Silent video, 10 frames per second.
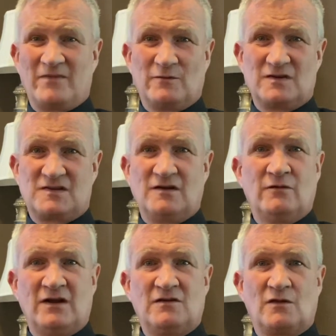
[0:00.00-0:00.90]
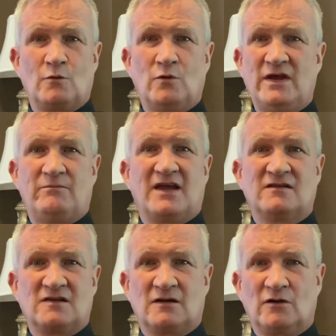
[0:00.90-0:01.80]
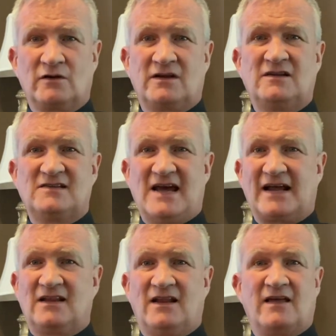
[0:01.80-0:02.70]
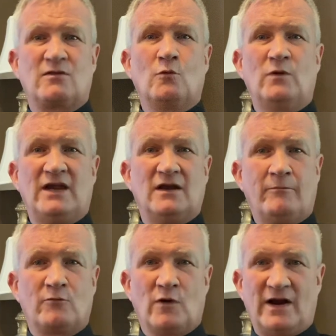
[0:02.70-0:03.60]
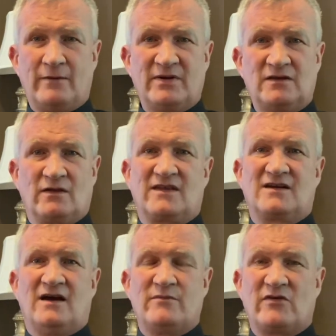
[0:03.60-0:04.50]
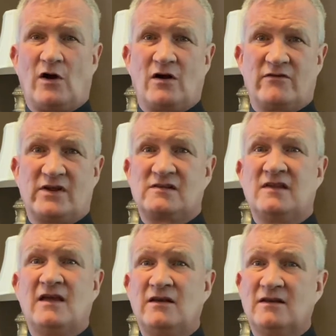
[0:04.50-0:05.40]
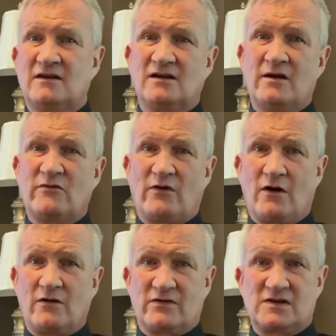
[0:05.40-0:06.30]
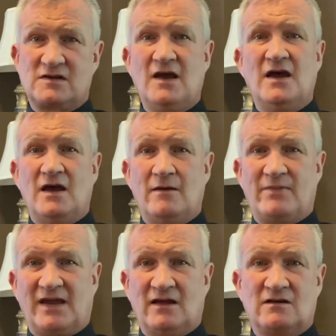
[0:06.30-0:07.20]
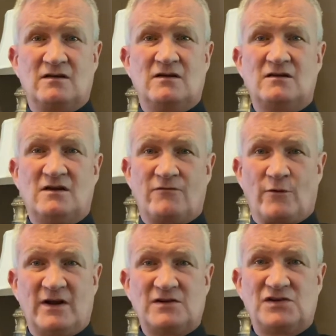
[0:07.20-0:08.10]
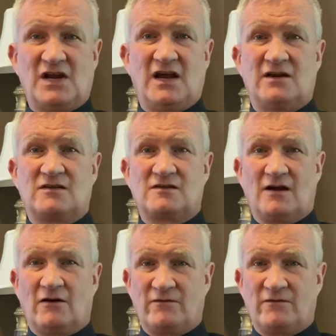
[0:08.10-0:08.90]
was sown into the wheat because it looked exactly like the wheat right up until the time of harvest. And then the time of harvest, it began to differentiate itself.